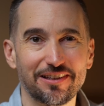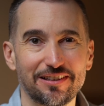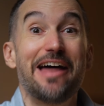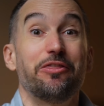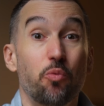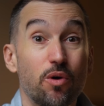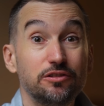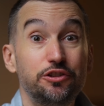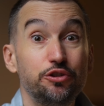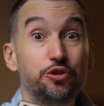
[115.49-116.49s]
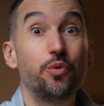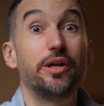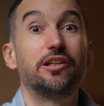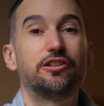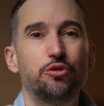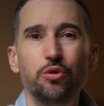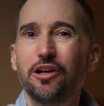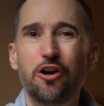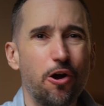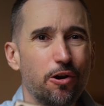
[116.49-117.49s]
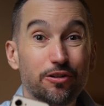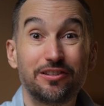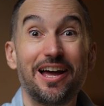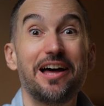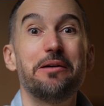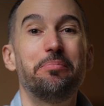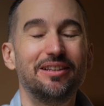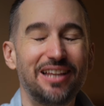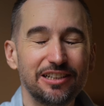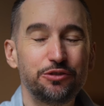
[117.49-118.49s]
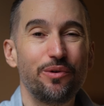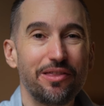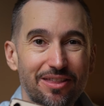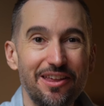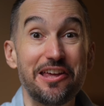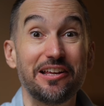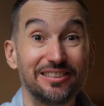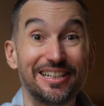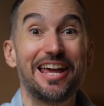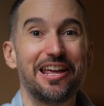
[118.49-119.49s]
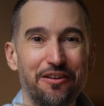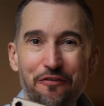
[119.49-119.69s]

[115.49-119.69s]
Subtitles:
And once you switch to the color tab, that's when things get